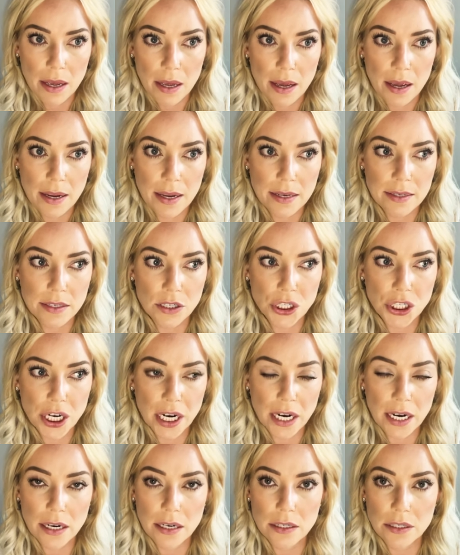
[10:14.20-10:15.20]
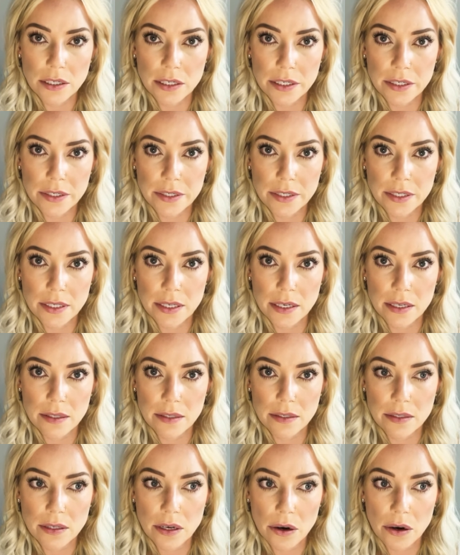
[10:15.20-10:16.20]
I guess a change in your
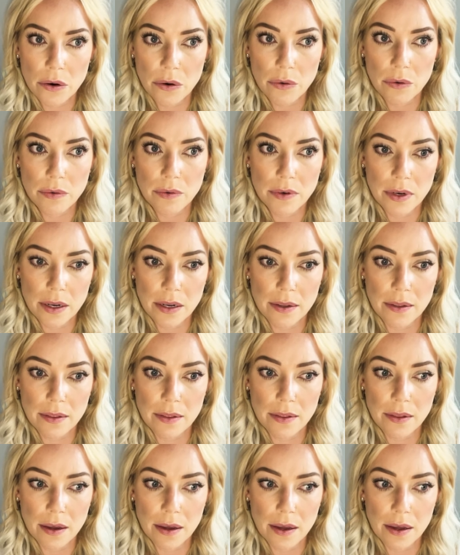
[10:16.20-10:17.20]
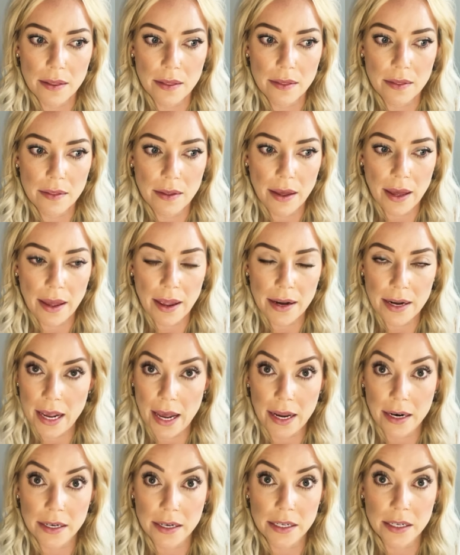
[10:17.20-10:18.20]
skin's tone and any
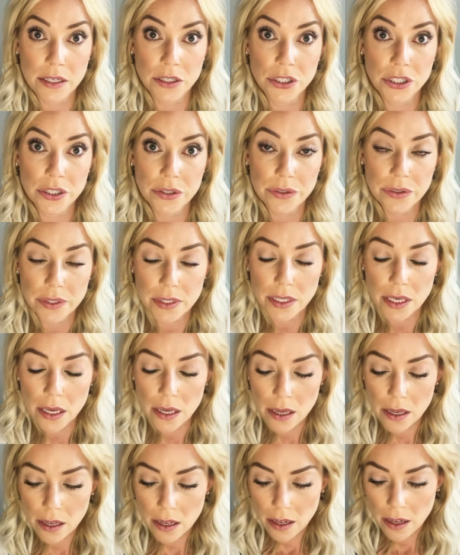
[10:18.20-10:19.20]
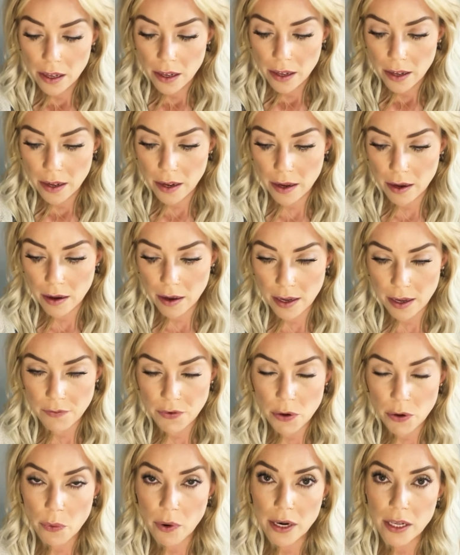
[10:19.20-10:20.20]
acne issues. If
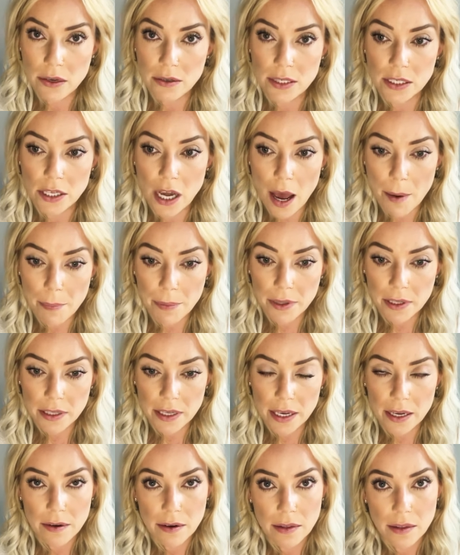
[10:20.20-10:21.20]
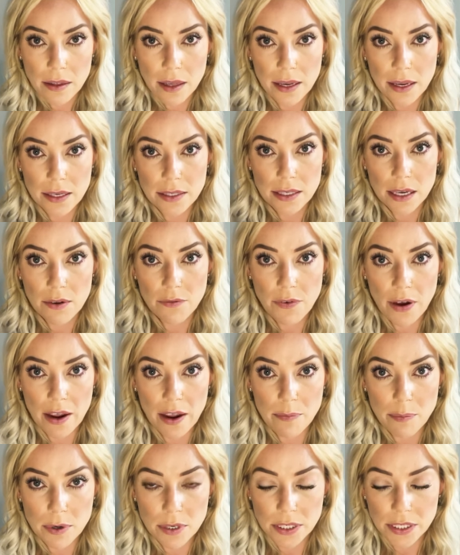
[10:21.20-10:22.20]
you want to use it topically, like I said,
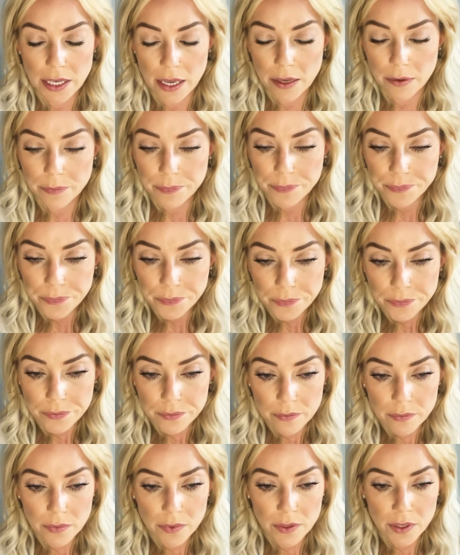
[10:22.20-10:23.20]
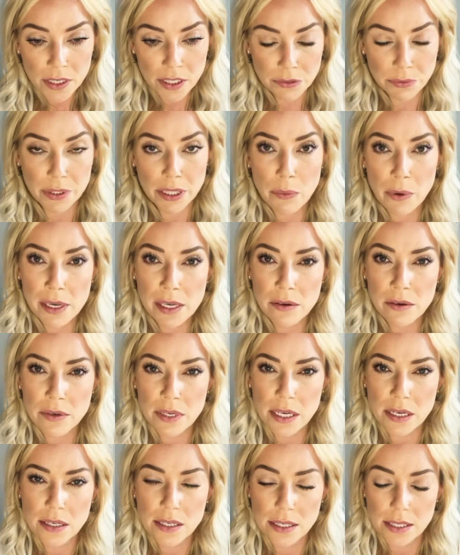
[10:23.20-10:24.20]
5% is really what you
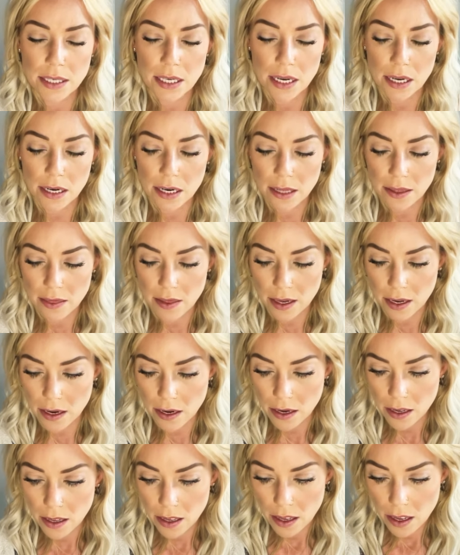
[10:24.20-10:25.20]
need to see anything.